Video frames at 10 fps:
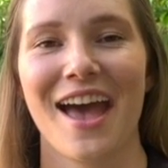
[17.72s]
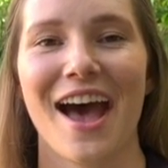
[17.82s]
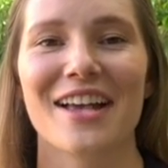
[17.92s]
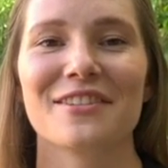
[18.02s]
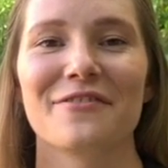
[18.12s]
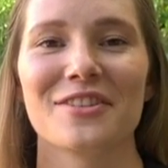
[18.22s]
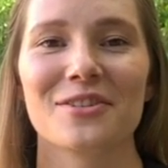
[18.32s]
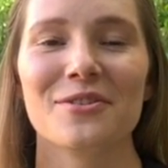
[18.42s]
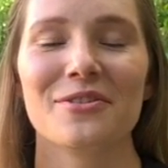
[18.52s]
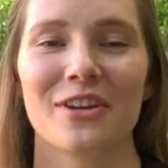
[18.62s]
As a
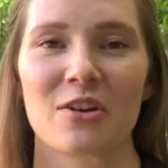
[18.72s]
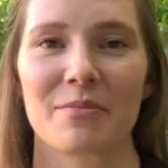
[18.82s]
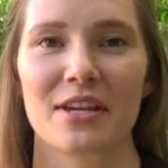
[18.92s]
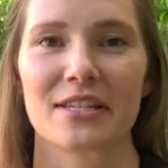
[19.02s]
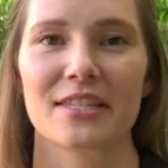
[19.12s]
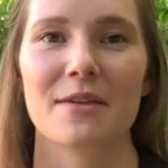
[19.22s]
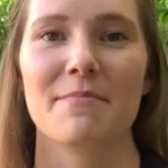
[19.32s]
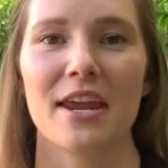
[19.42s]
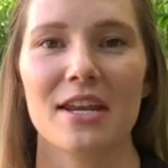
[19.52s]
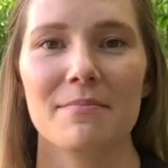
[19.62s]
physical therapist, the
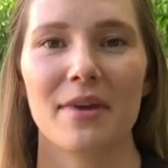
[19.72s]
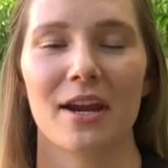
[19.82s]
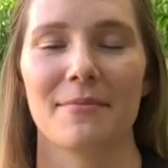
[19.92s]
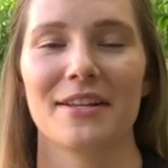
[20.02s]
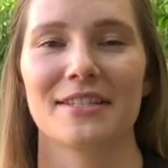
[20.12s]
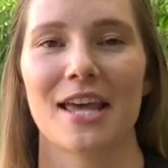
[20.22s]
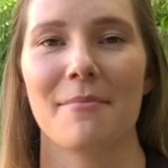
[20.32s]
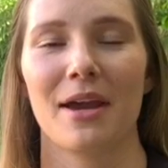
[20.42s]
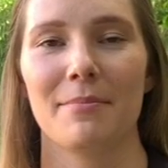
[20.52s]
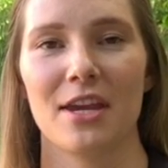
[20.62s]
main impairments that
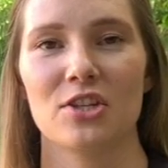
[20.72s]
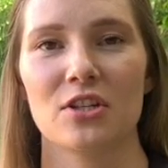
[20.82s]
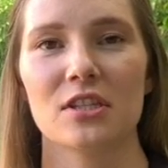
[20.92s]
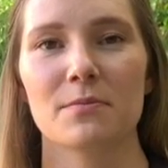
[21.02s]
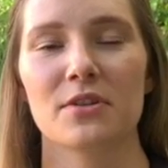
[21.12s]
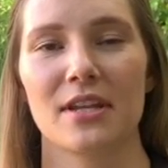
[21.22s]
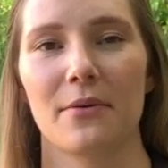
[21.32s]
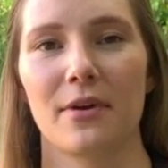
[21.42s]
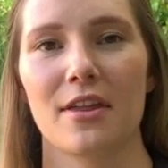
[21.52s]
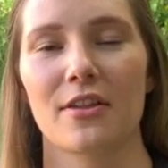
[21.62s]
my patients
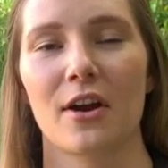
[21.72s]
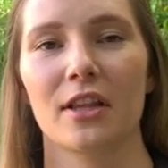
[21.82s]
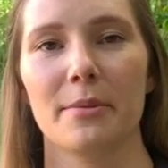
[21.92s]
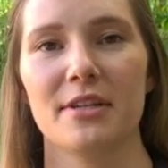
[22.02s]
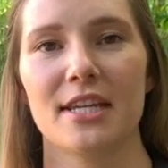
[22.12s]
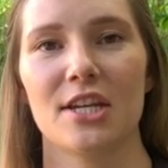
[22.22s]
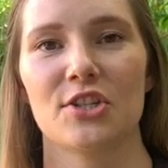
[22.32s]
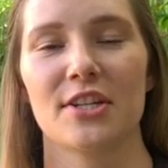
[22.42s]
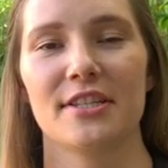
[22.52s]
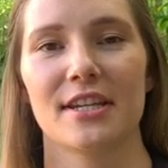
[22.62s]
present with are
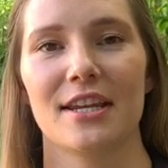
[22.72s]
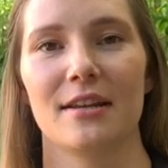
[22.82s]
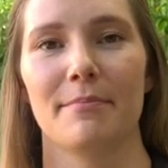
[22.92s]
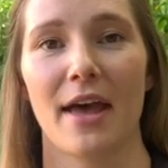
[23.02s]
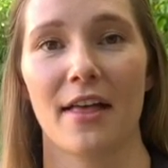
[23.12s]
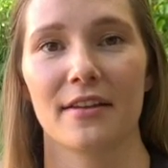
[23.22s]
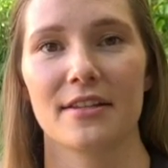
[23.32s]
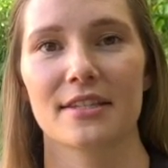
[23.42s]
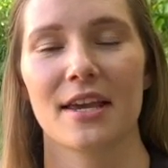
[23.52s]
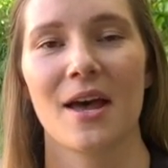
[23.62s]
limitations in
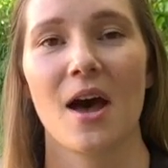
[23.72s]
balance,